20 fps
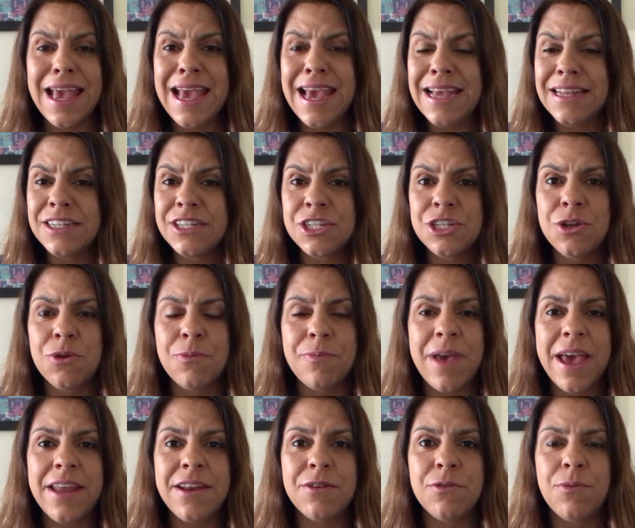And no
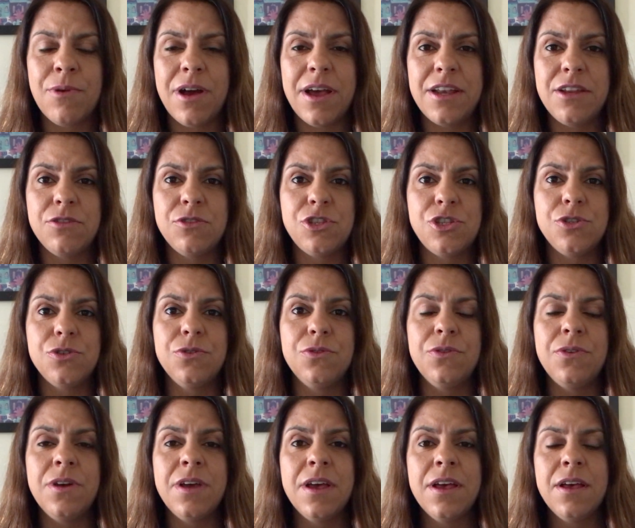matter what you
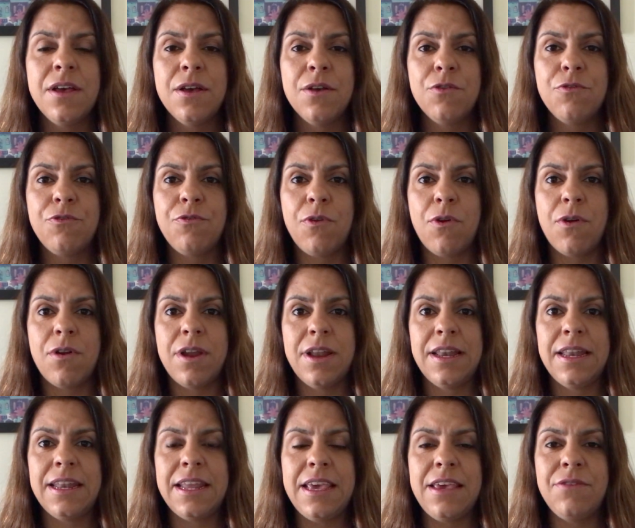do for a
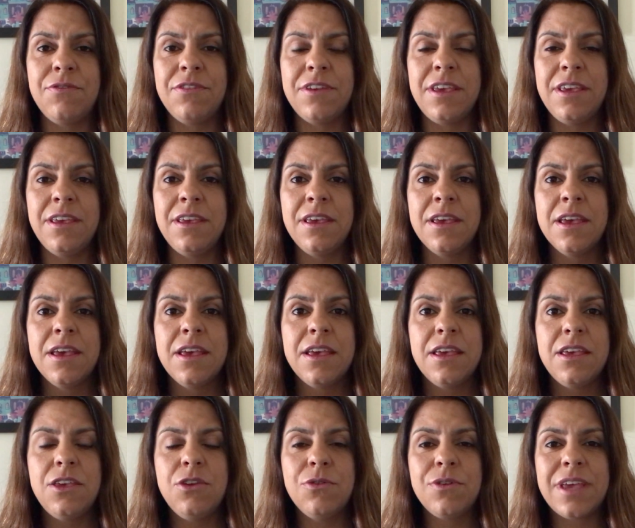living,
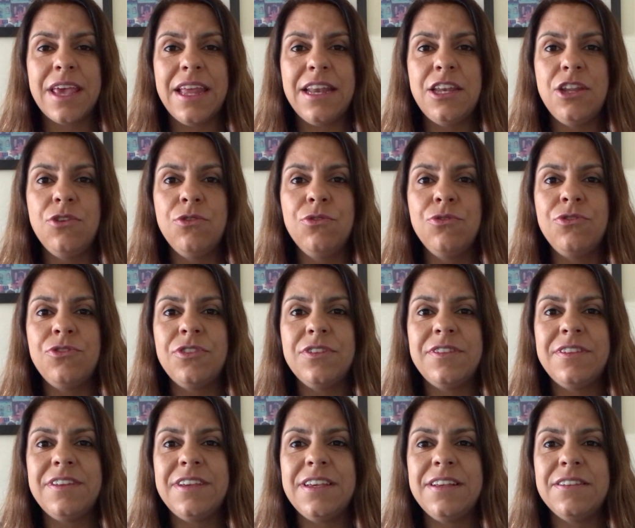you can use
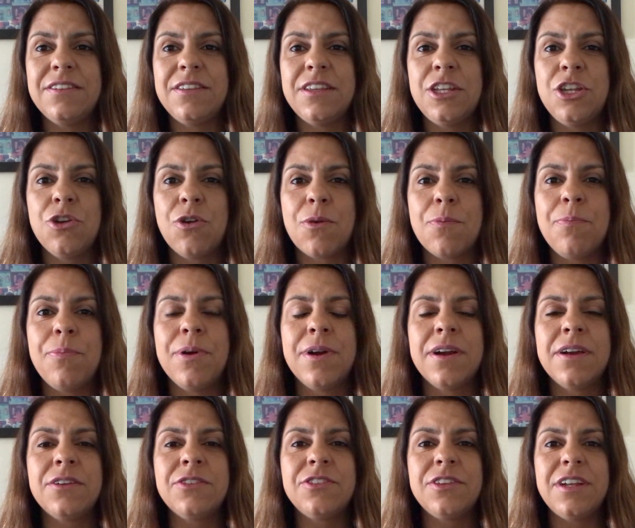this in your
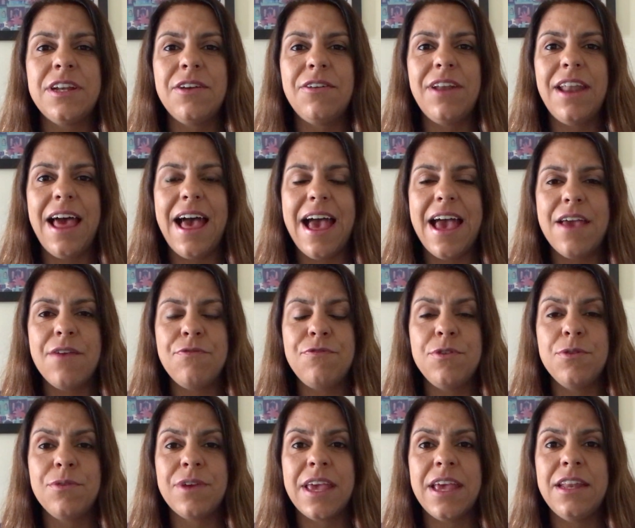personal
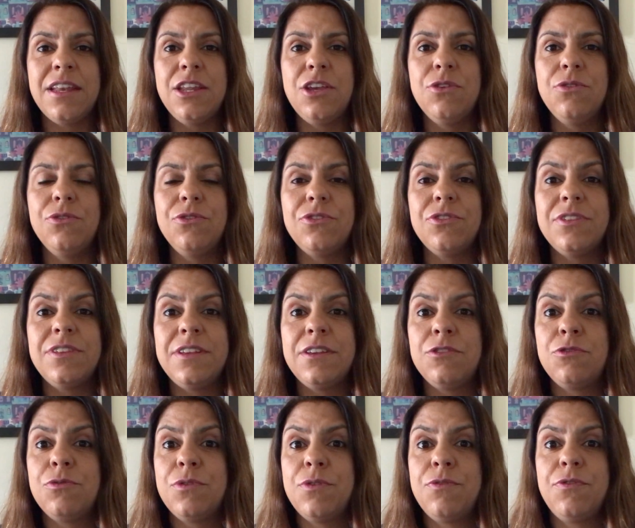life. You can use
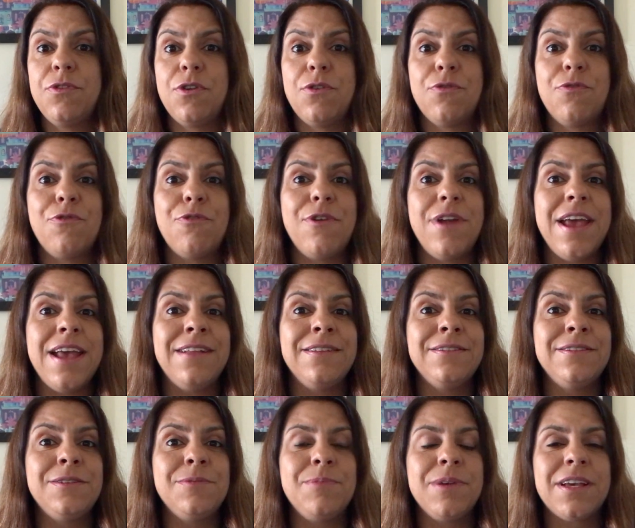this with your
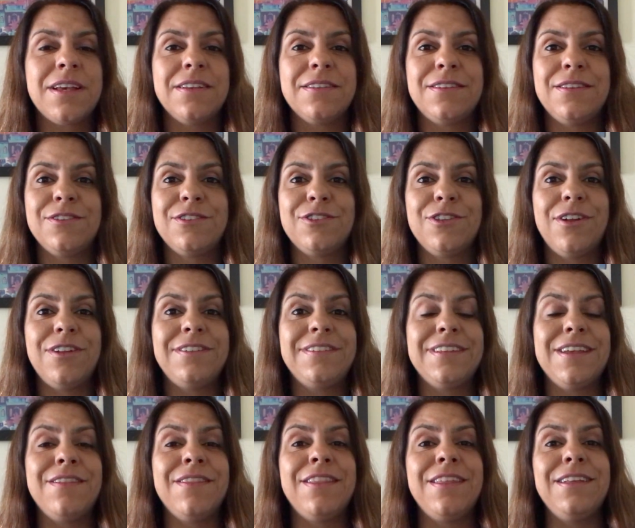friends, because it's not
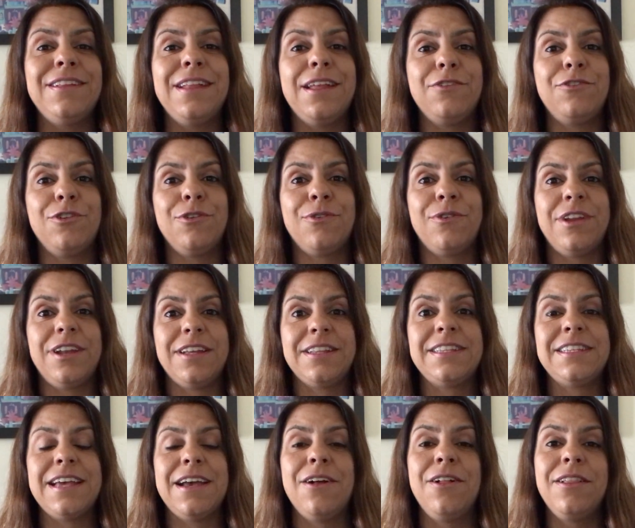something that you're
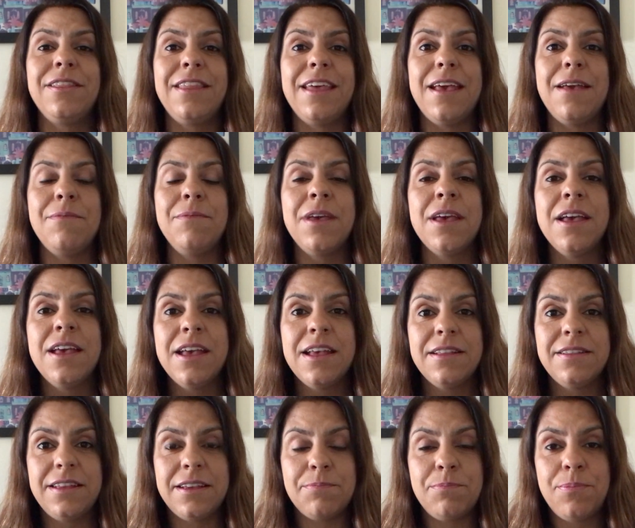gonna tell them.
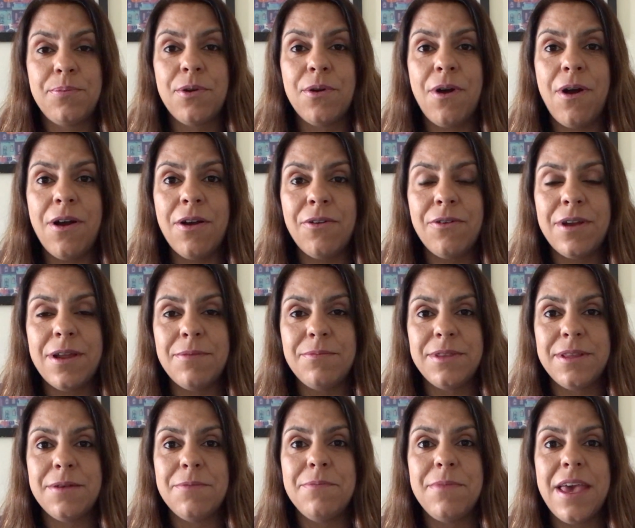The
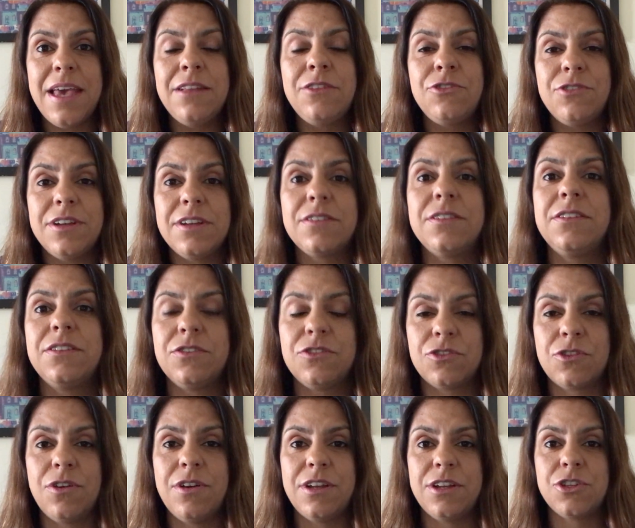program, the matrix,
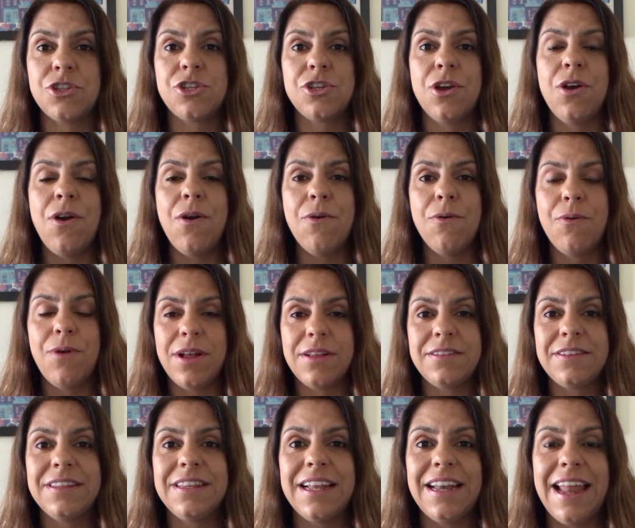is gonna show
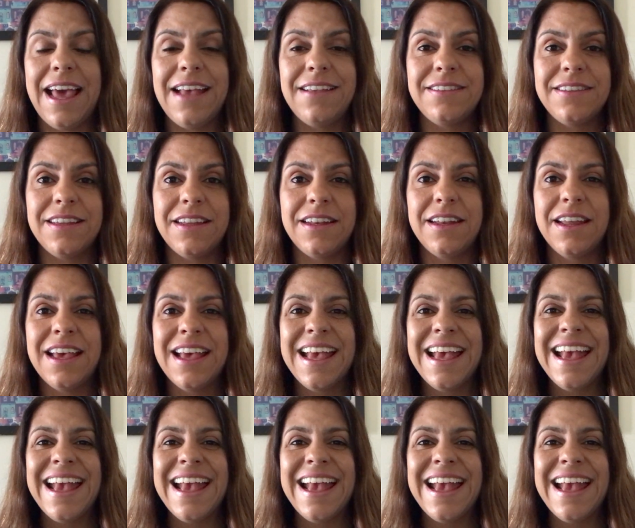what's the lesson.